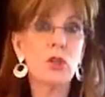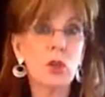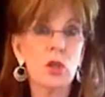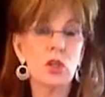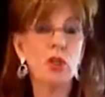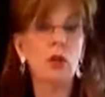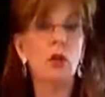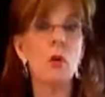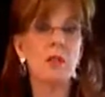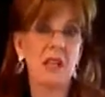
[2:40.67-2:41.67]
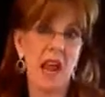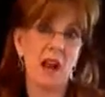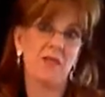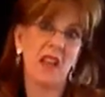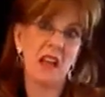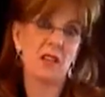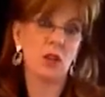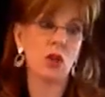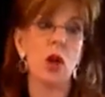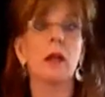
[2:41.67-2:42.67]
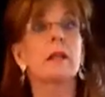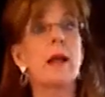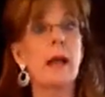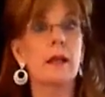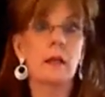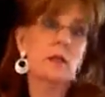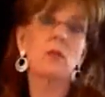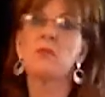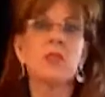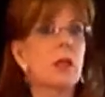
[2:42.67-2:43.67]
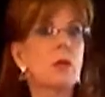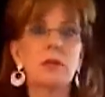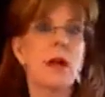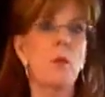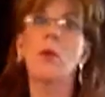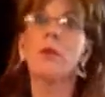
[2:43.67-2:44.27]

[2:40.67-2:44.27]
much so that she'll go into anaphylactic shock and die. So, you know, it's not